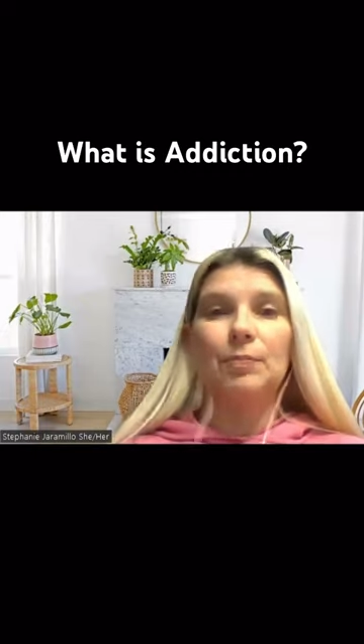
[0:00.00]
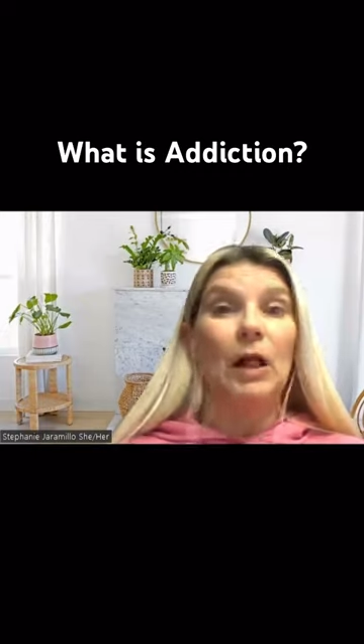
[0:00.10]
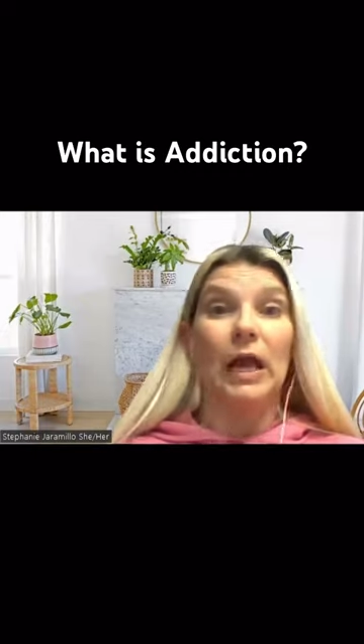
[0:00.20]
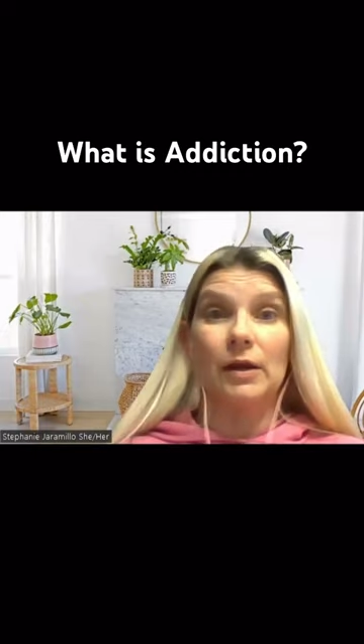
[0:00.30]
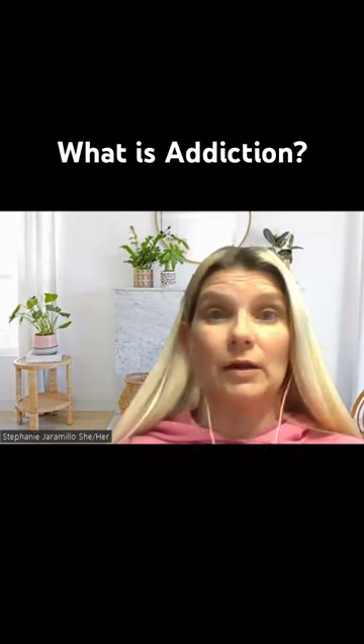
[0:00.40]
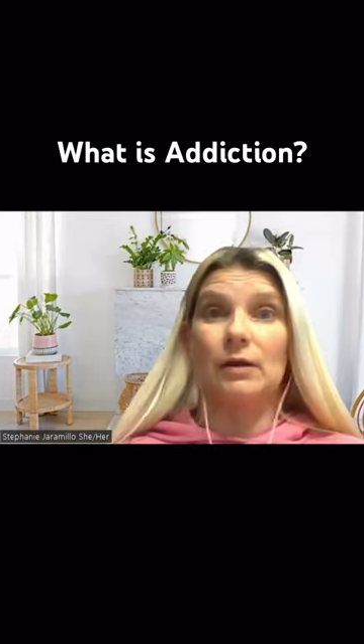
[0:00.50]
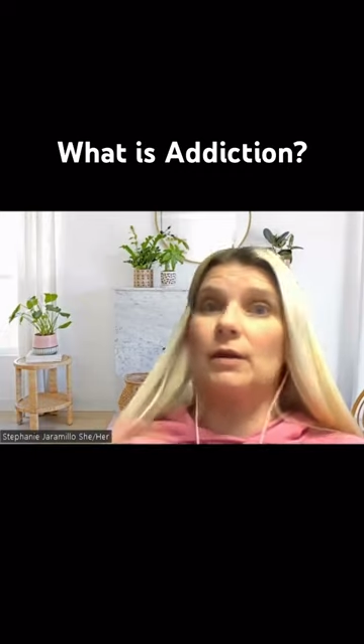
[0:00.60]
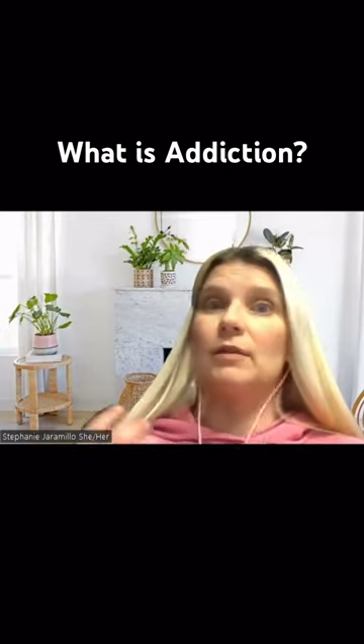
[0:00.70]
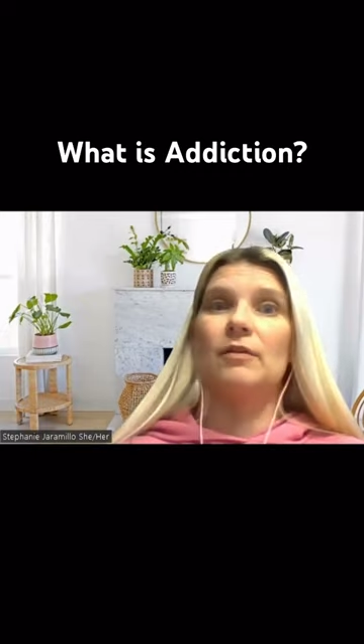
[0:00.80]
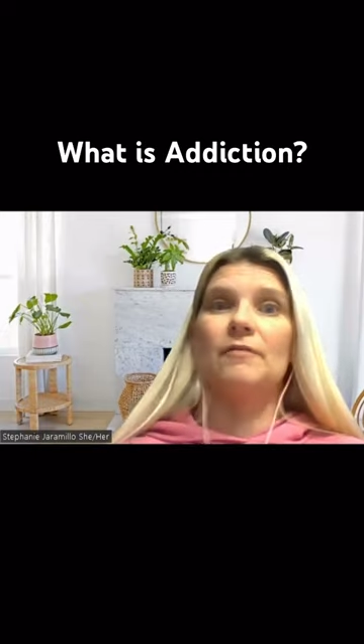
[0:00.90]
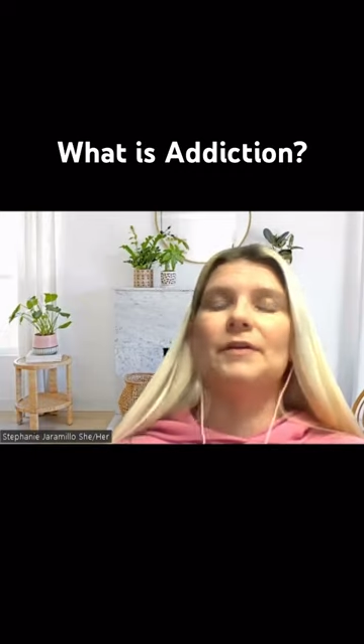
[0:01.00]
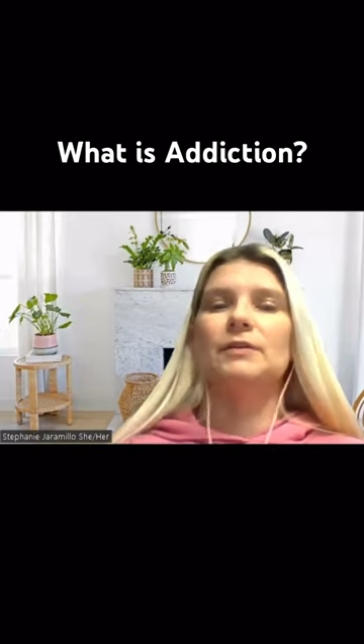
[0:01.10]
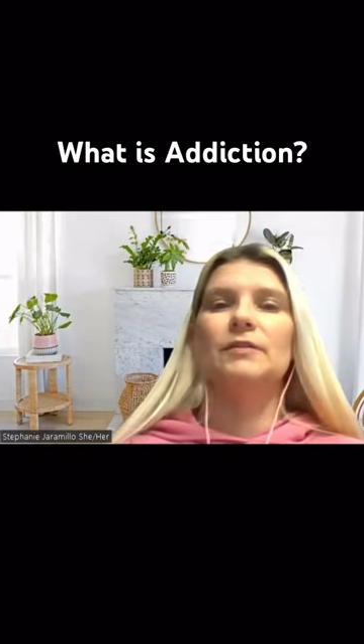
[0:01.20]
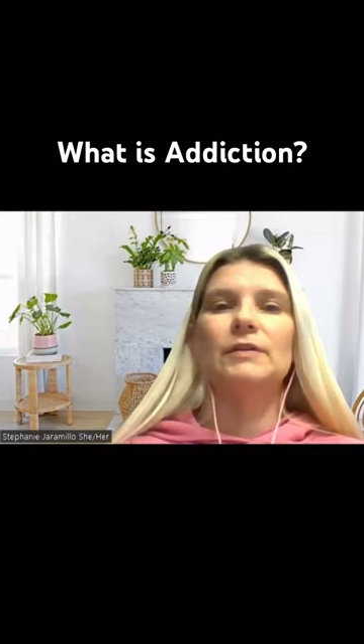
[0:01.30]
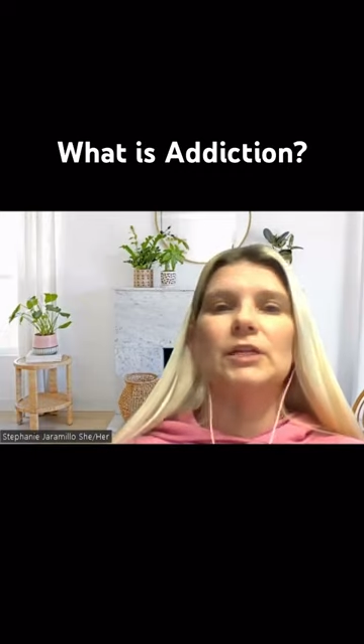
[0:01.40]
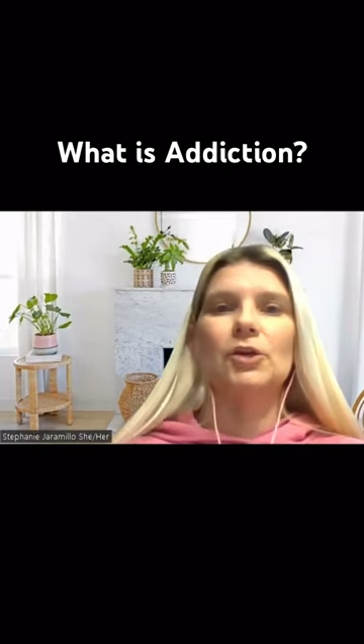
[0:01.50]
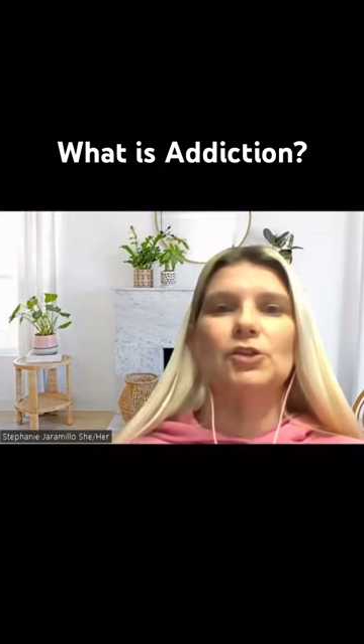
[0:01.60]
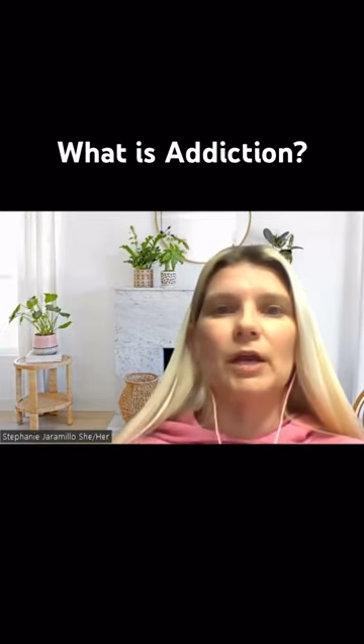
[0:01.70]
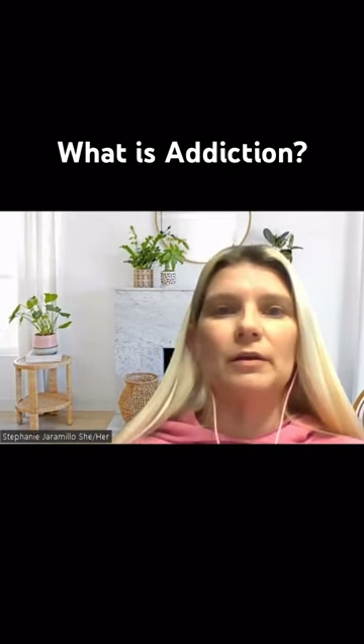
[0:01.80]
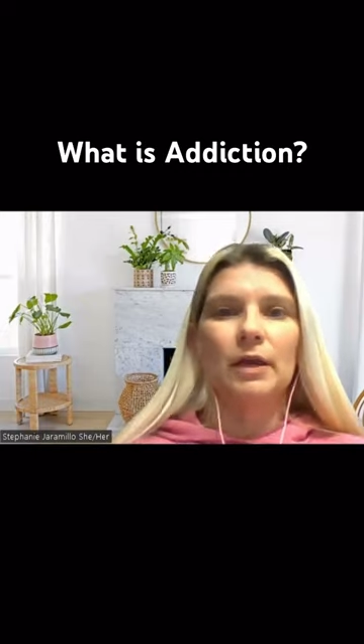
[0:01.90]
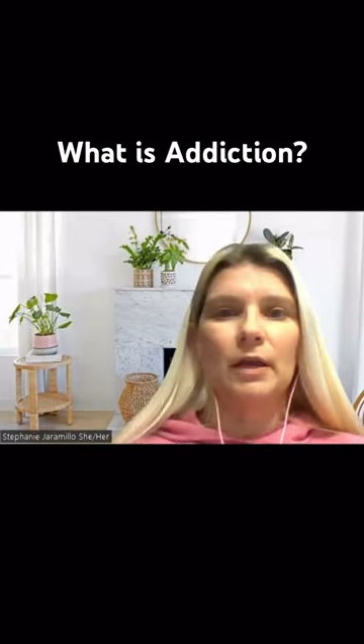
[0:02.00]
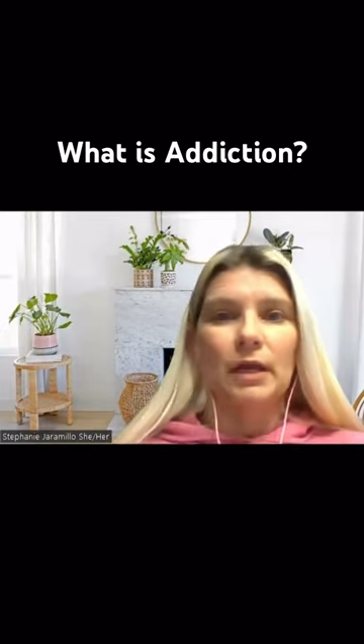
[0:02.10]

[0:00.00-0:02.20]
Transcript: player in the field of addiction,